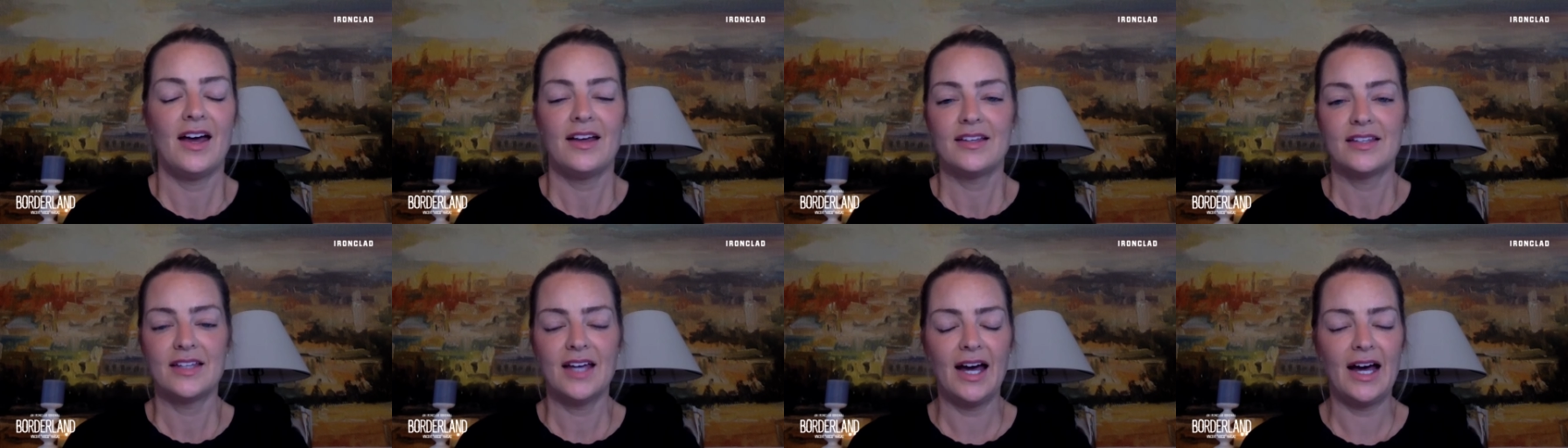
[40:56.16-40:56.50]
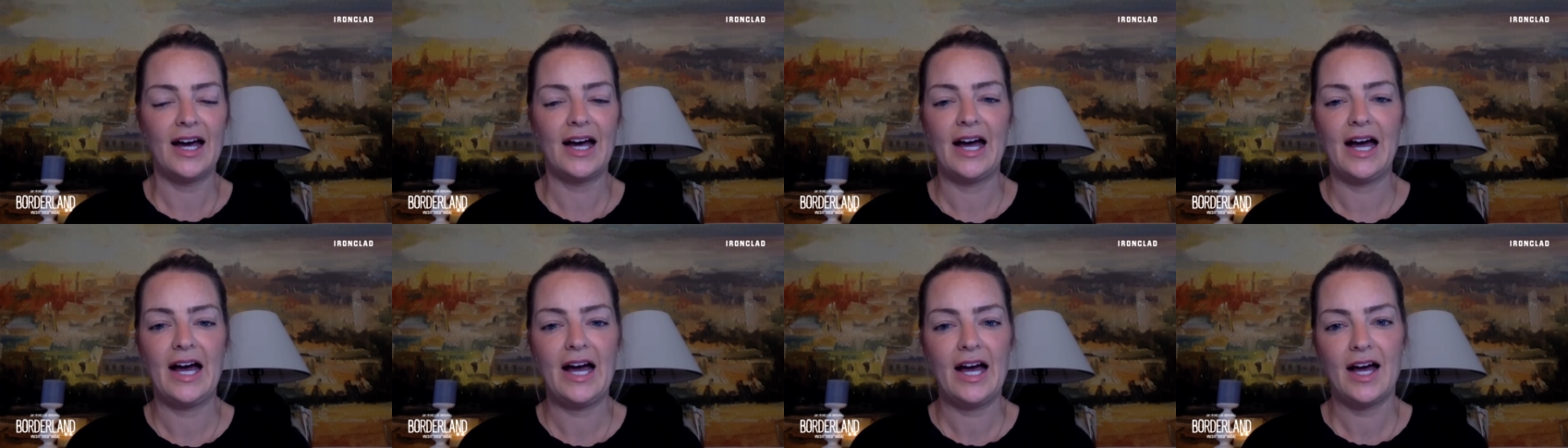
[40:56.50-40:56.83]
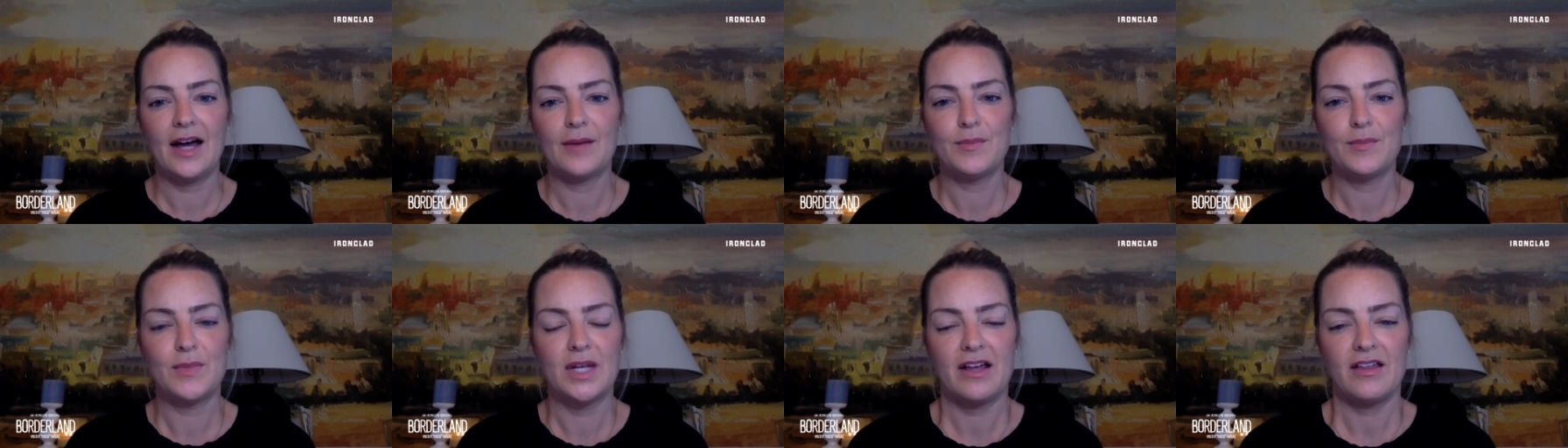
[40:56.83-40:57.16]
Yeah.
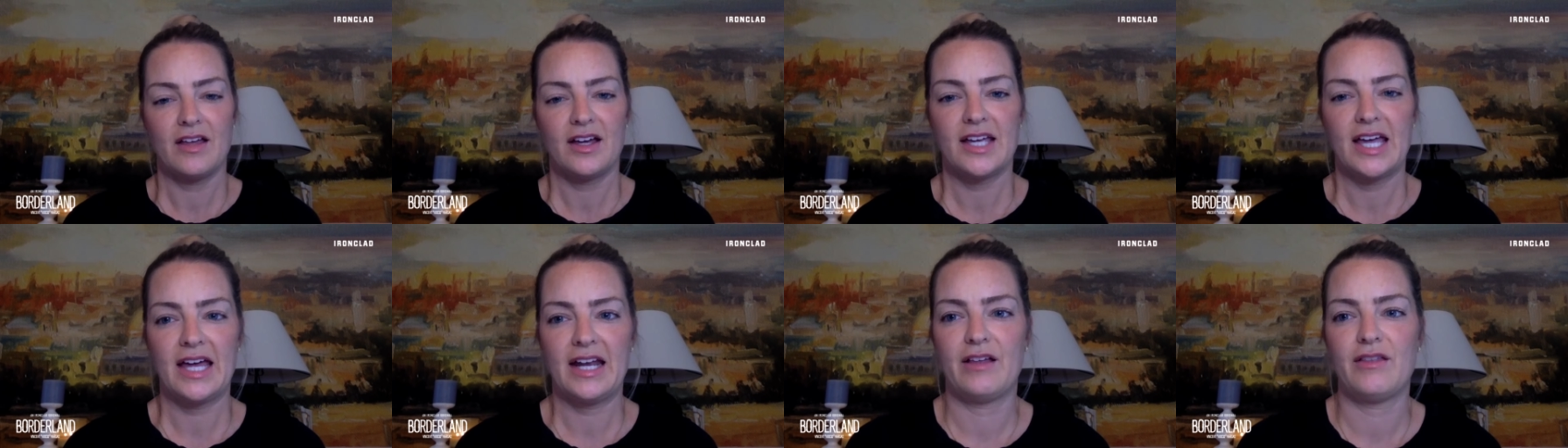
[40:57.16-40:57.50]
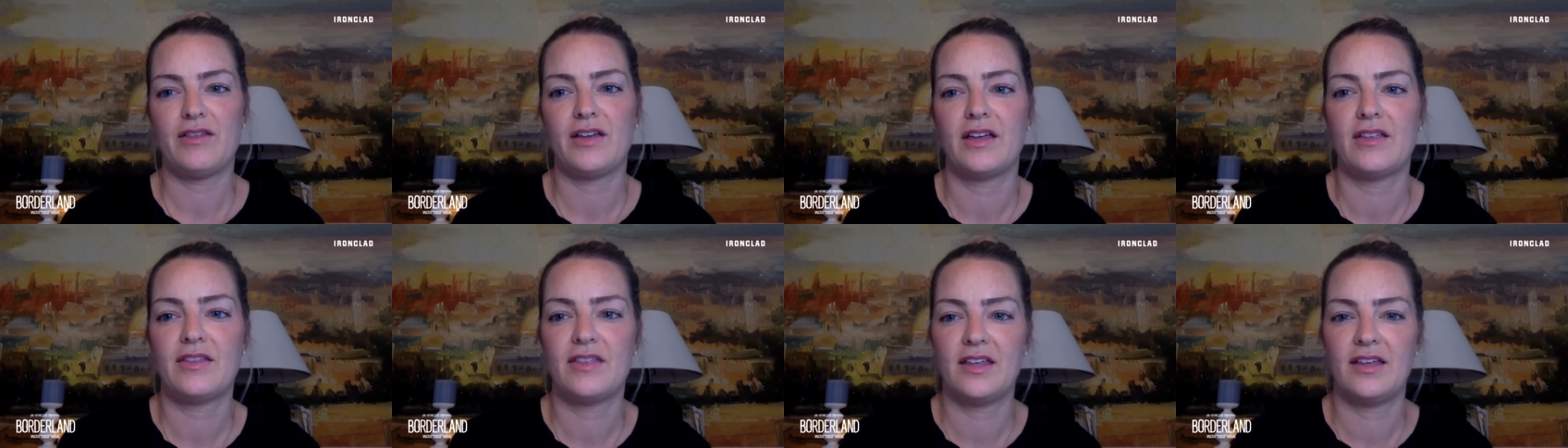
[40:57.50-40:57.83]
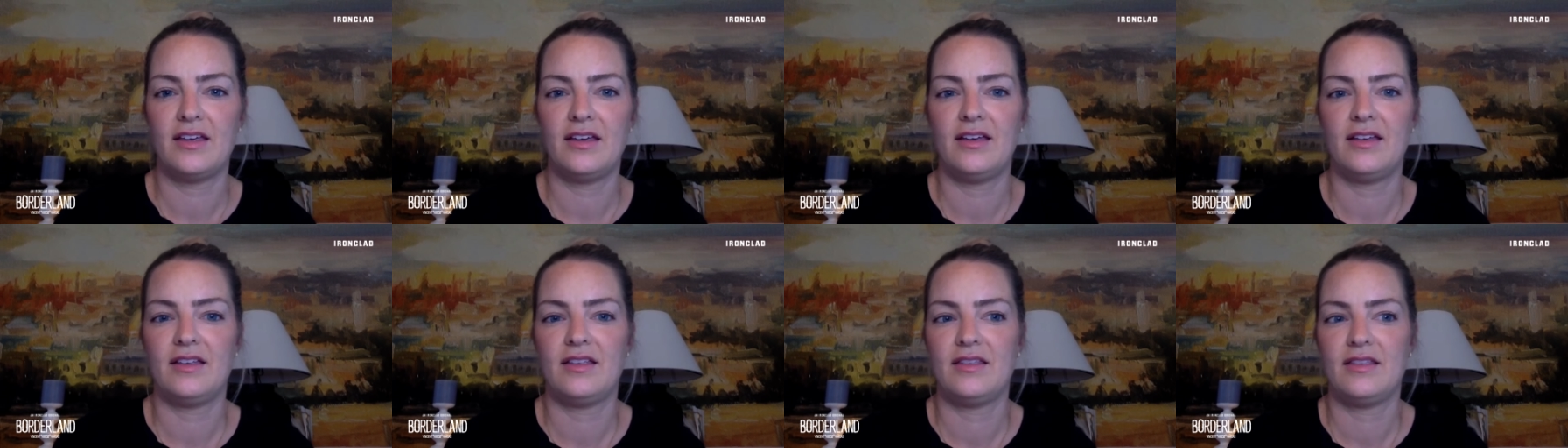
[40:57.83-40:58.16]
I mean, I, again, I think
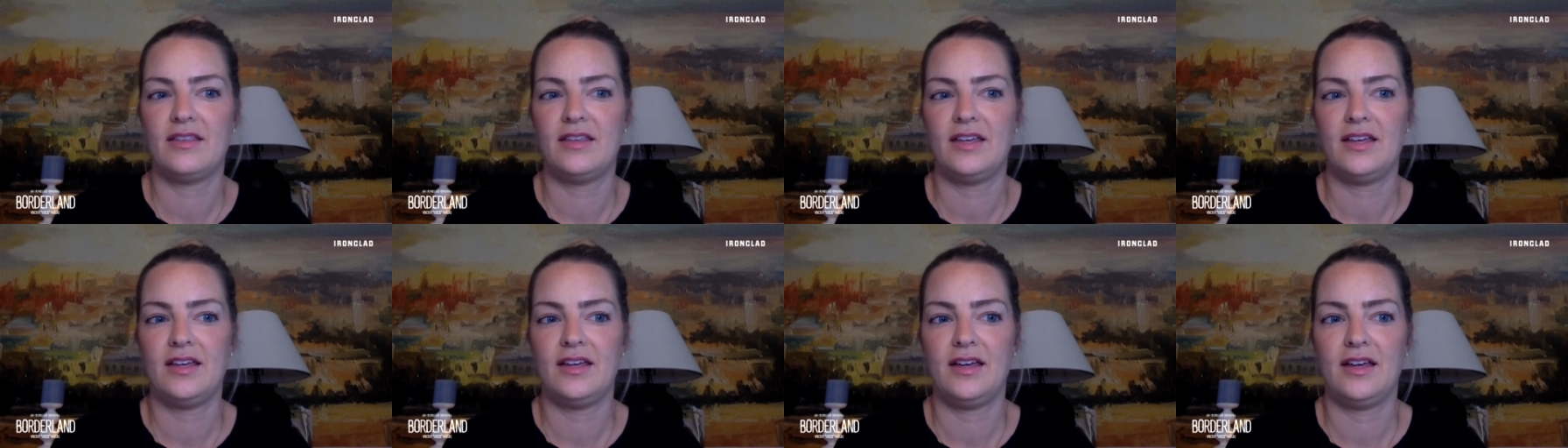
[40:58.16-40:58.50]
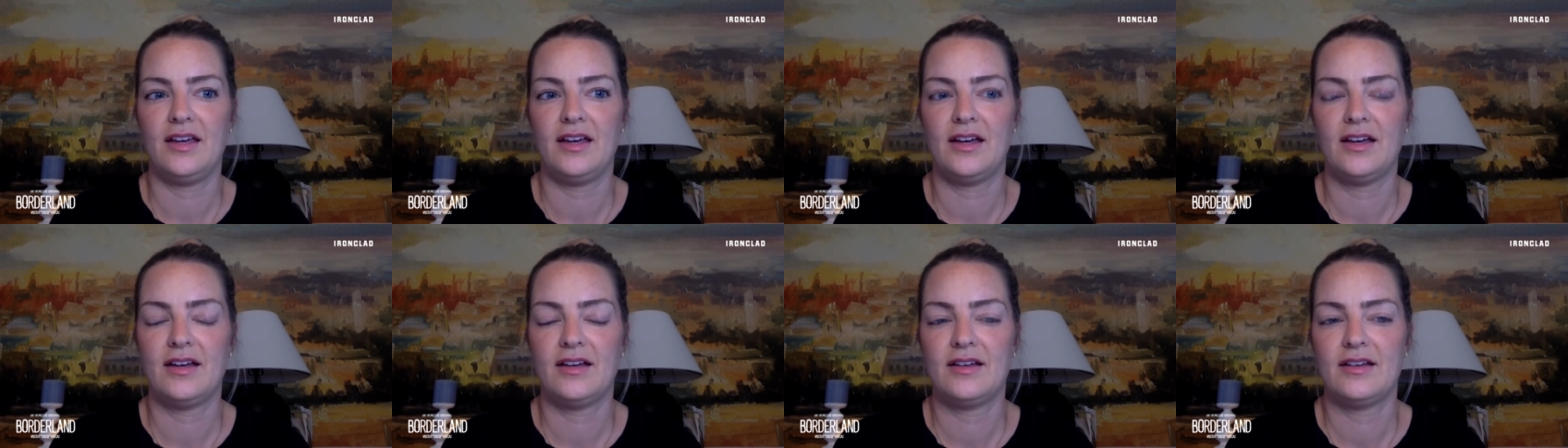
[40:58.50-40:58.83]
the the...